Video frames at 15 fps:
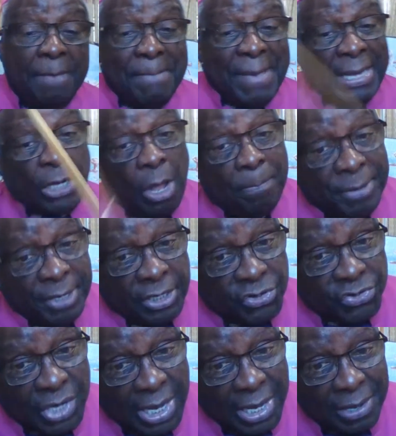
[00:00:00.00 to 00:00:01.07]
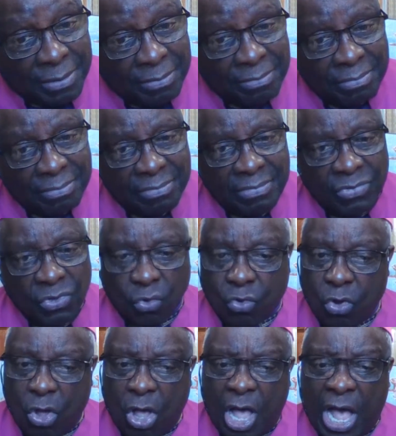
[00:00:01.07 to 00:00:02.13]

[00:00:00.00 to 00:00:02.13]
may not be the same. Cool?